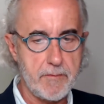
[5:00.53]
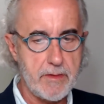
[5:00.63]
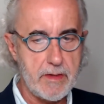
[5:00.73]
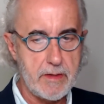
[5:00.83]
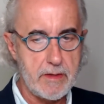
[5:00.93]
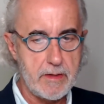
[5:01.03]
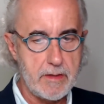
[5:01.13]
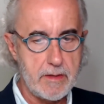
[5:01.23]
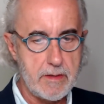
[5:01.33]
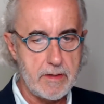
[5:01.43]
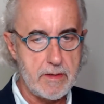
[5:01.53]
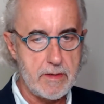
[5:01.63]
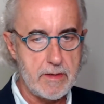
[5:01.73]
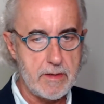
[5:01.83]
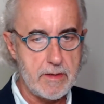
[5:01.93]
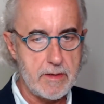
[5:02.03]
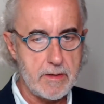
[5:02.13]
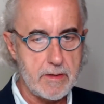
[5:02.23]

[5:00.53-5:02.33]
Nothing is said.